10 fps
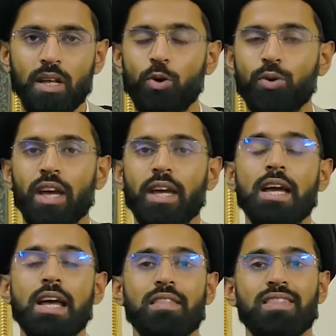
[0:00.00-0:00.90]
Okay.
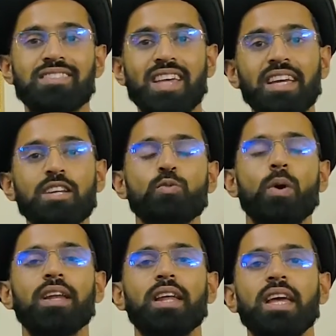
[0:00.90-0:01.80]
The second
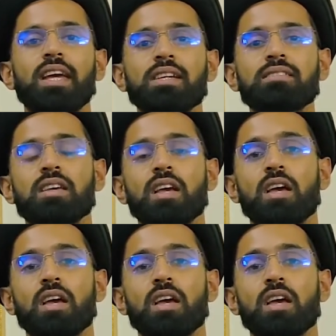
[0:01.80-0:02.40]
one is